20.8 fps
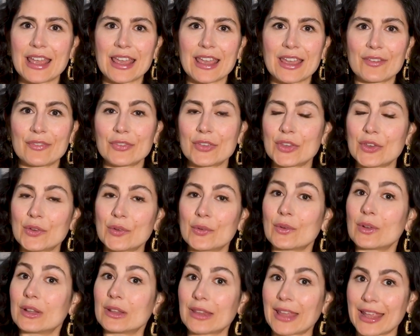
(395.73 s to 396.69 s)
If you
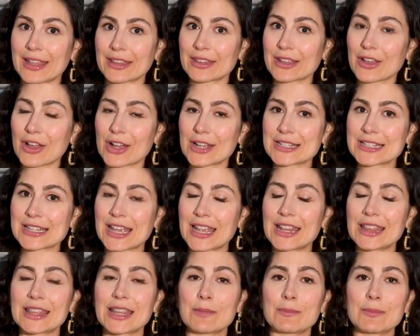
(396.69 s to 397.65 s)
like the
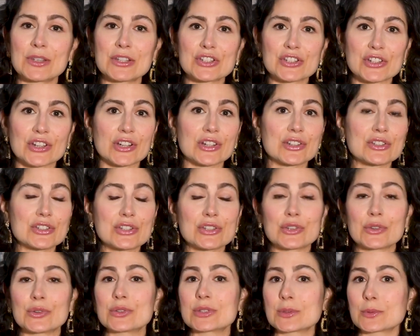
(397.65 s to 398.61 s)
content, then be sure
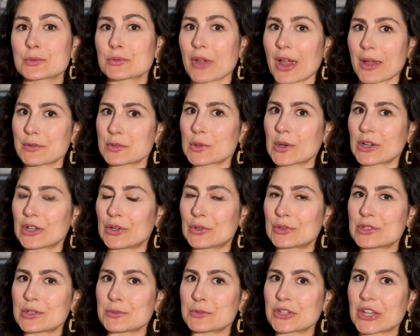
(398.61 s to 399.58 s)
to subscribe to our
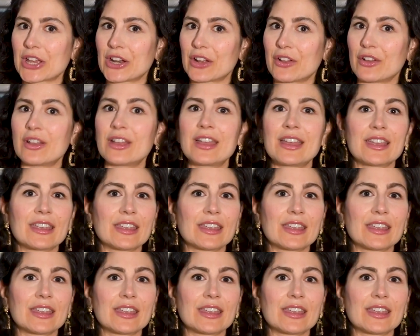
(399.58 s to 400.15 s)
YouTube channel,